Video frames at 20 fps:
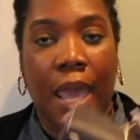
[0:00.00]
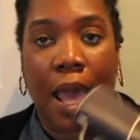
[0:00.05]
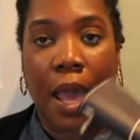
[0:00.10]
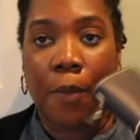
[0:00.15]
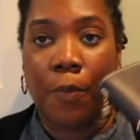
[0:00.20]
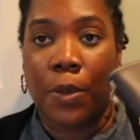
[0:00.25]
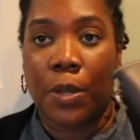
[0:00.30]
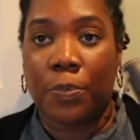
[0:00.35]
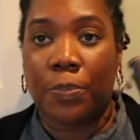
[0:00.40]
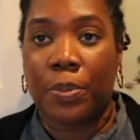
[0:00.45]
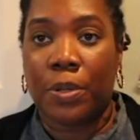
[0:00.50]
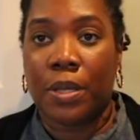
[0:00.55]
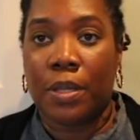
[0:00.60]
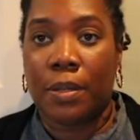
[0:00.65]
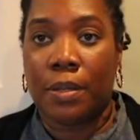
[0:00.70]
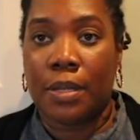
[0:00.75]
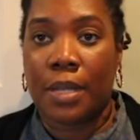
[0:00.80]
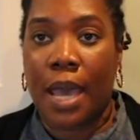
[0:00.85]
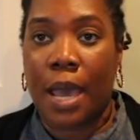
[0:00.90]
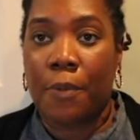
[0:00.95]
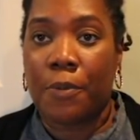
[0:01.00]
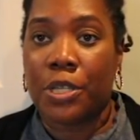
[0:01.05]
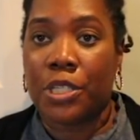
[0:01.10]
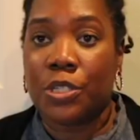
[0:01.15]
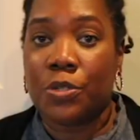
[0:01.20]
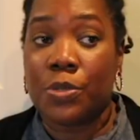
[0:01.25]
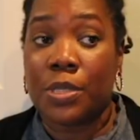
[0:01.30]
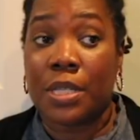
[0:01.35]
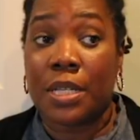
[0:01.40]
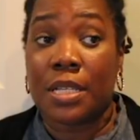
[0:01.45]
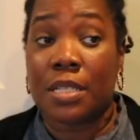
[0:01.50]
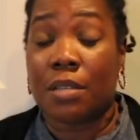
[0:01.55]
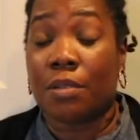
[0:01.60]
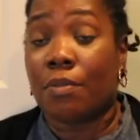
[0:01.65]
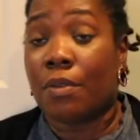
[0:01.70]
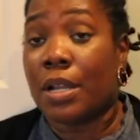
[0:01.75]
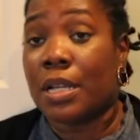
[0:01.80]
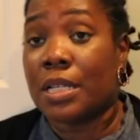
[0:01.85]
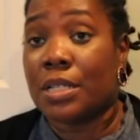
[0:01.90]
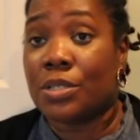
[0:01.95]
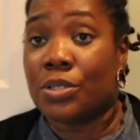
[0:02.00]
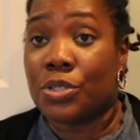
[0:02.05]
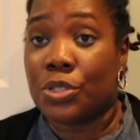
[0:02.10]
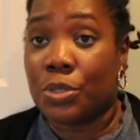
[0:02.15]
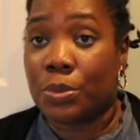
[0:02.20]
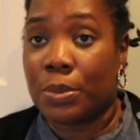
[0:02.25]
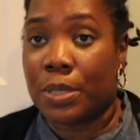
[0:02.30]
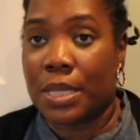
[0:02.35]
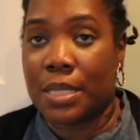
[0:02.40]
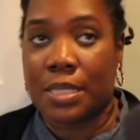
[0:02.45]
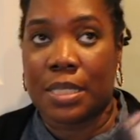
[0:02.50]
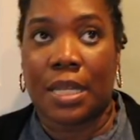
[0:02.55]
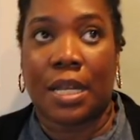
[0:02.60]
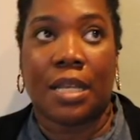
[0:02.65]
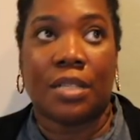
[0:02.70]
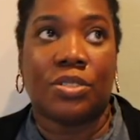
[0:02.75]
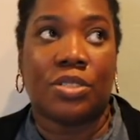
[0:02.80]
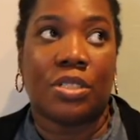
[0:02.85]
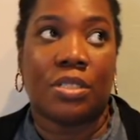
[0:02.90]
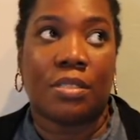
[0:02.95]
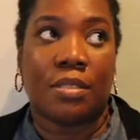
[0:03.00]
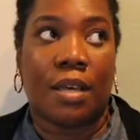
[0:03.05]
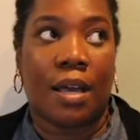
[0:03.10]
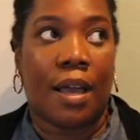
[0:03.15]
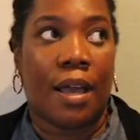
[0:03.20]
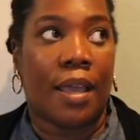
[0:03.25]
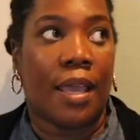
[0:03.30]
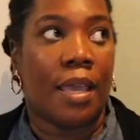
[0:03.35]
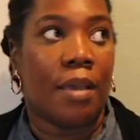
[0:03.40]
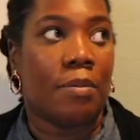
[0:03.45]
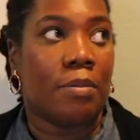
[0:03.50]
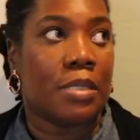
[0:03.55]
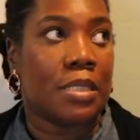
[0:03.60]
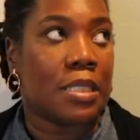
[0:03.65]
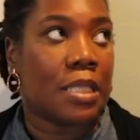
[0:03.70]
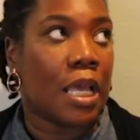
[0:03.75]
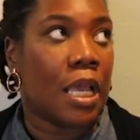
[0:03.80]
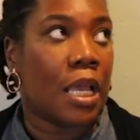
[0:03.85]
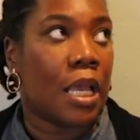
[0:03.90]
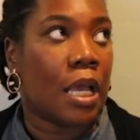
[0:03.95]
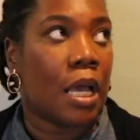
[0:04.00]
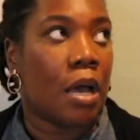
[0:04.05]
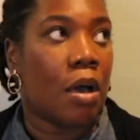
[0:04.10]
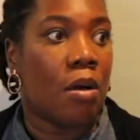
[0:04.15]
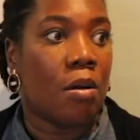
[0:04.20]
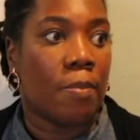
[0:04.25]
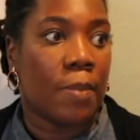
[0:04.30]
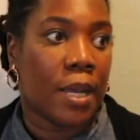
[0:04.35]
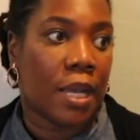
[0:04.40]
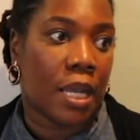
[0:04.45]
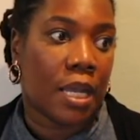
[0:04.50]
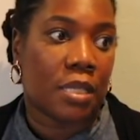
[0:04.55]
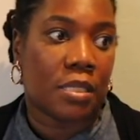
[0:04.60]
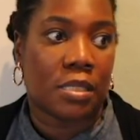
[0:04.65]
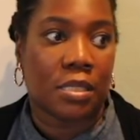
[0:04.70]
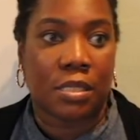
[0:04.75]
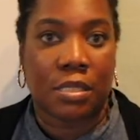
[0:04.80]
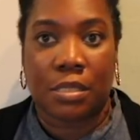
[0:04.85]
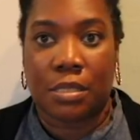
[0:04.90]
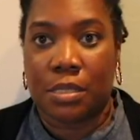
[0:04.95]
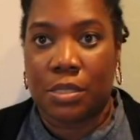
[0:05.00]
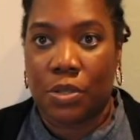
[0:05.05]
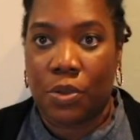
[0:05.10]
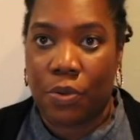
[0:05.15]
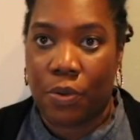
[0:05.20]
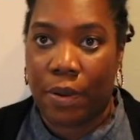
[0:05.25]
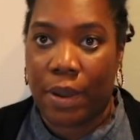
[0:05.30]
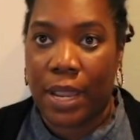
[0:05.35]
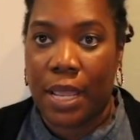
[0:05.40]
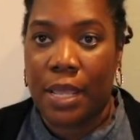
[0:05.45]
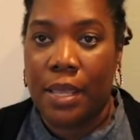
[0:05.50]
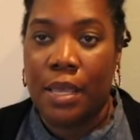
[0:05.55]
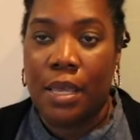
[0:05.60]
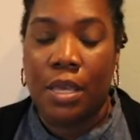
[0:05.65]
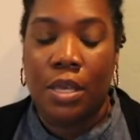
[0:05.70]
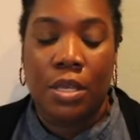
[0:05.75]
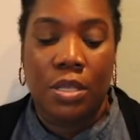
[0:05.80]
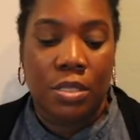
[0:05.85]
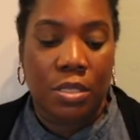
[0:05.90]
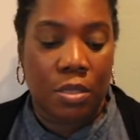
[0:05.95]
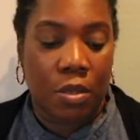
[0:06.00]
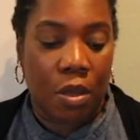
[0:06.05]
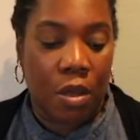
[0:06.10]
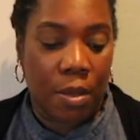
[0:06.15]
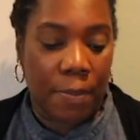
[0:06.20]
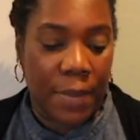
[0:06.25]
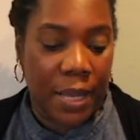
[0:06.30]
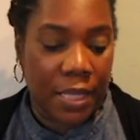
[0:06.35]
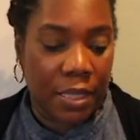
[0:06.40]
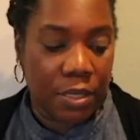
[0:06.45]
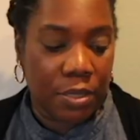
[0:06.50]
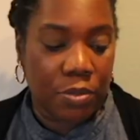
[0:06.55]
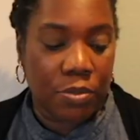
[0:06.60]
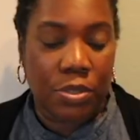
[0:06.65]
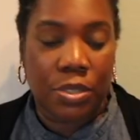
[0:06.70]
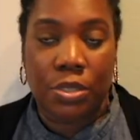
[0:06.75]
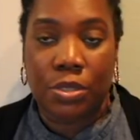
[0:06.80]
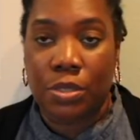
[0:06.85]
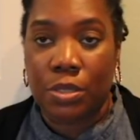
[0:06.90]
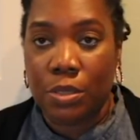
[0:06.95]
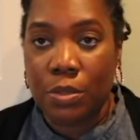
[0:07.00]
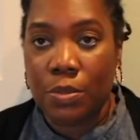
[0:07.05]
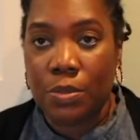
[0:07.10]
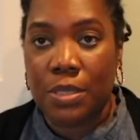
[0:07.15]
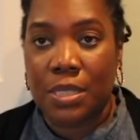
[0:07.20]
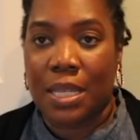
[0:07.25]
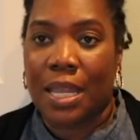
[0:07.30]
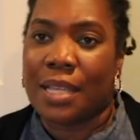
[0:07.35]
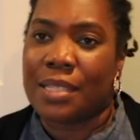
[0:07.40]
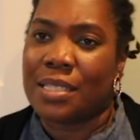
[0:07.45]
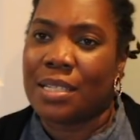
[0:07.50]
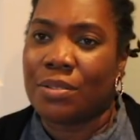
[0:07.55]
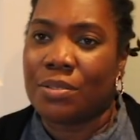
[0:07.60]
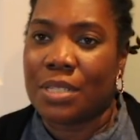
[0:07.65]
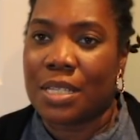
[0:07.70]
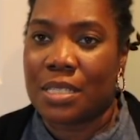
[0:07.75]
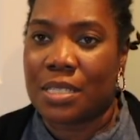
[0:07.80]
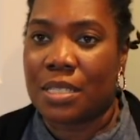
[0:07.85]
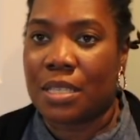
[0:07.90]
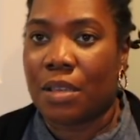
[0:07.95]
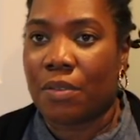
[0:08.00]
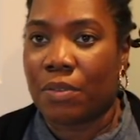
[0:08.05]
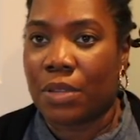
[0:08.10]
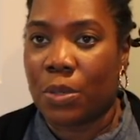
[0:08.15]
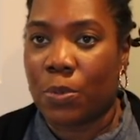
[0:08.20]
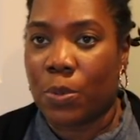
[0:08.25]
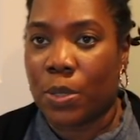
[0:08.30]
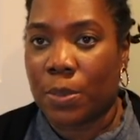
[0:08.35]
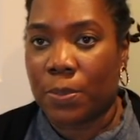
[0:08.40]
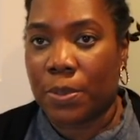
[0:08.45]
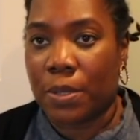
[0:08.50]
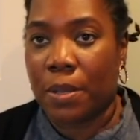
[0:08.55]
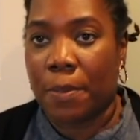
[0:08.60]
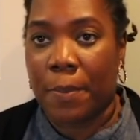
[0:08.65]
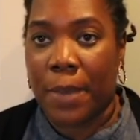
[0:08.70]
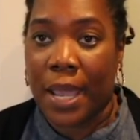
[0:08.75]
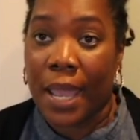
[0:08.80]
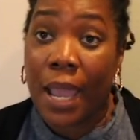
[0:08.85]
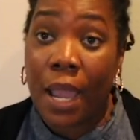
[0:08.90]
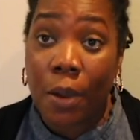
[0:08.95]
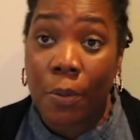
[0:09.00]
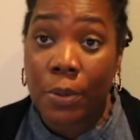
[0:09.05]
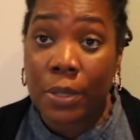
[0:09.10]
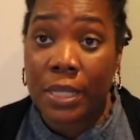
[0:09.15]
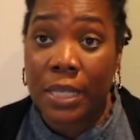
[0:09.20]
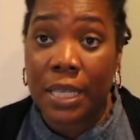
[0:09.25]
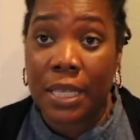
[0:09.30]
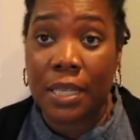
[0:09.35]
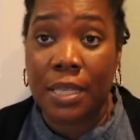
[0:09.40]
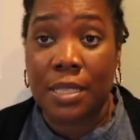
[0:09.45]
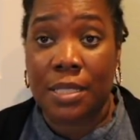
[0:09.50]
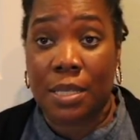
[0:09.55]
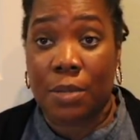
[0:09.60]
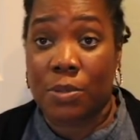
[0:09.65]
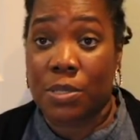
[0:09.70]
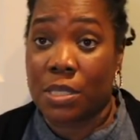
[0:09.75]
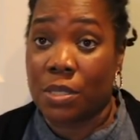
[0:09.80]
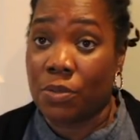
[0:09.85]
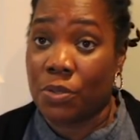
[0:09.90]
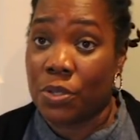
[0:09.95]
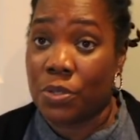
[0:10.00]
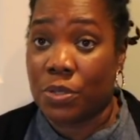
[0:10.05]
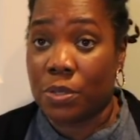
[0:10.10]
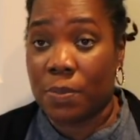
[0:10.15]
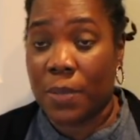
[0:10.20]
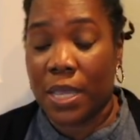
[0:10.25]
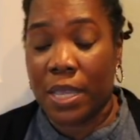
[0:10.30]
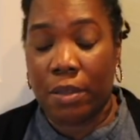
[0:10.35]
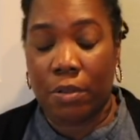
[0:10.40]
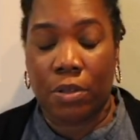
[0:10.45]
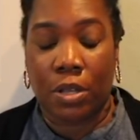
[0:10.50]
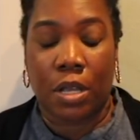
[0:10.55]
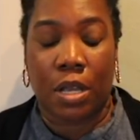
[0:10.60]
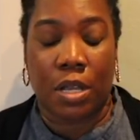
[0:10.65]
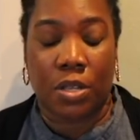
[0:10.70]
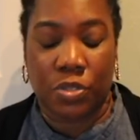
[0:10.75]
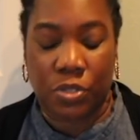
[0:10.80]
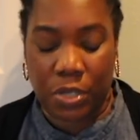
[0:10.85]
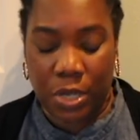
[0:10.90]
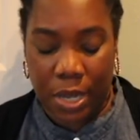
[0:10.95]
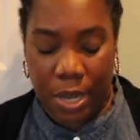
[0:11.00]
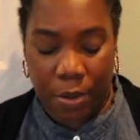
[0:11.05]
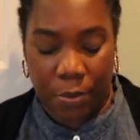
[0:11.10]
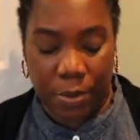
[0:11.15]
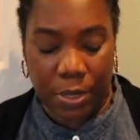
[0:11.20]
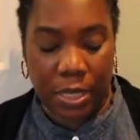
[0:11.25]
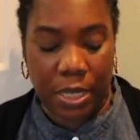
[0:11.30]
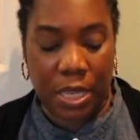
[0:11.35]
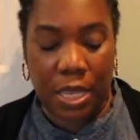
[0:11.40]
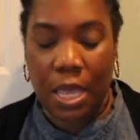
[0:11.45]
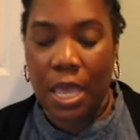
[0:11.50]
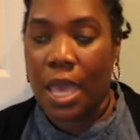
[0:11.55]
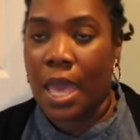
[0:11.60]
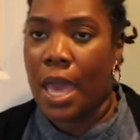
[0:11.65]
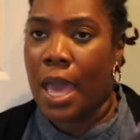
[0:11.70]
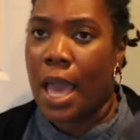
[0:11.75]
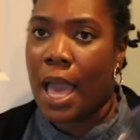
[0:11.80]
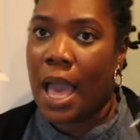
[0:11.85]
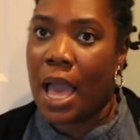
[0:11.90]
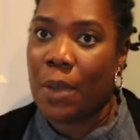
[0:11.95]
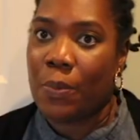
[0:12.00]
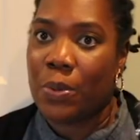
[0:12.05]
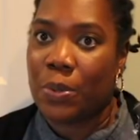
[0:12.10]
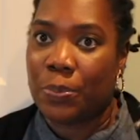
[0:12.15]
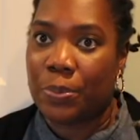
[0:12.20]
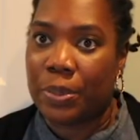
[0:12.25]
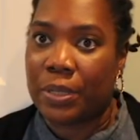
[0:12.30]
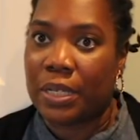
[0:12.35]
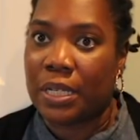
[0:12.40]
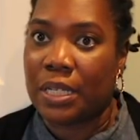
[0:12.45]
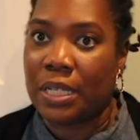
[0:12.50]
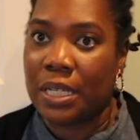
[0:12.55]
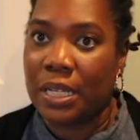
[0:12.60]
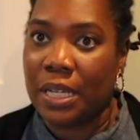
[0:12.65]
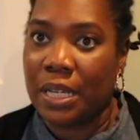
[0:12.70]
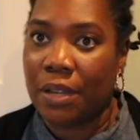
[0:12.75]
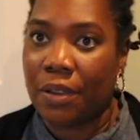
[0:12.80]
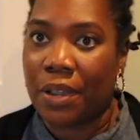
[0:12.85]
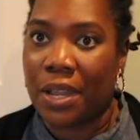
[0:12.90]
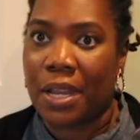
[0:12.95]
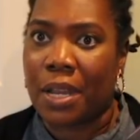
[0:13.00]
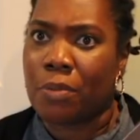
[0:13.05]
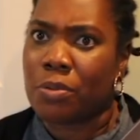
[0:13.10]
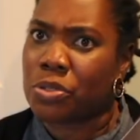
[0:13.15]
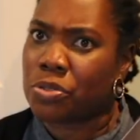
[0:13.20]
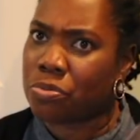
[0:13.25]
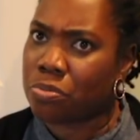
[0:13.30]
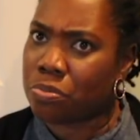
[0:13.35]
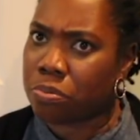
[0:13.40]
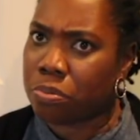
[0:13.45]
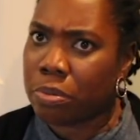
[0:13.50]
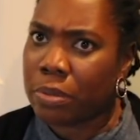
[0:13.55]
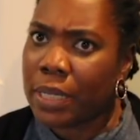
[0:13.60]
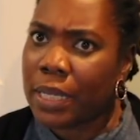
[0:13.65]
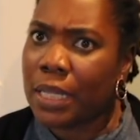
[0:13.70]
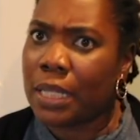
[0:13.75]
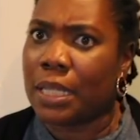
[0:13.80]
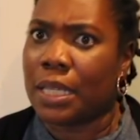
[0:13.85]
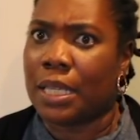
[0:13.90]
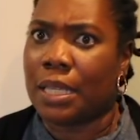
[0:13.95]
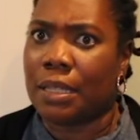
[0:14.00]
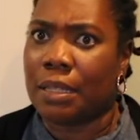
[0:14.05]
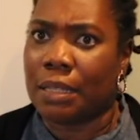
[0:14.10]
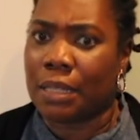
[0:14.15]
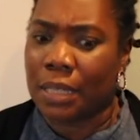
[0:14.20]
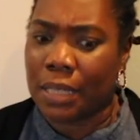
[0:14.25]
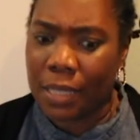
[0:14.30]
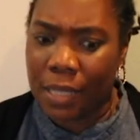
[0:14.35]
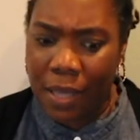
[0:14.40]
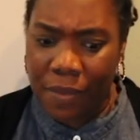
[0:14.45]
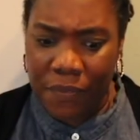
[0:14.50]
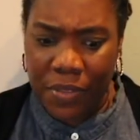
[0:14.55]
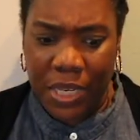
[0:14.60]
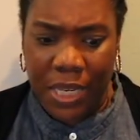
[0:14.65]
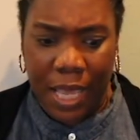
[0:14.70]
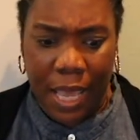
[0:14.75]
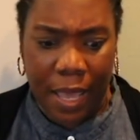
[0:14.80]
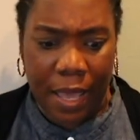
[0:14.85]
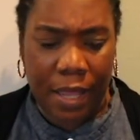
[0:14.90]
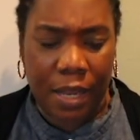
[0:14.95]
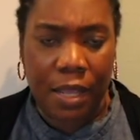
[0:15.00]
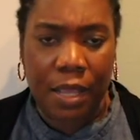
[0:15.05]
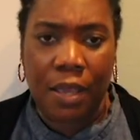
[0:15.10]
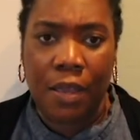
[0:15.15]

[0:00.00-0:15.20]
I would use it as a running to-do list, and I just thought it was like, oh my gosh, this is so great. So all my little to-dos that I didn't necessarily want to put in my hourly, because I was still using my Erin Condren hourly, I would put in here, and I was really loving that.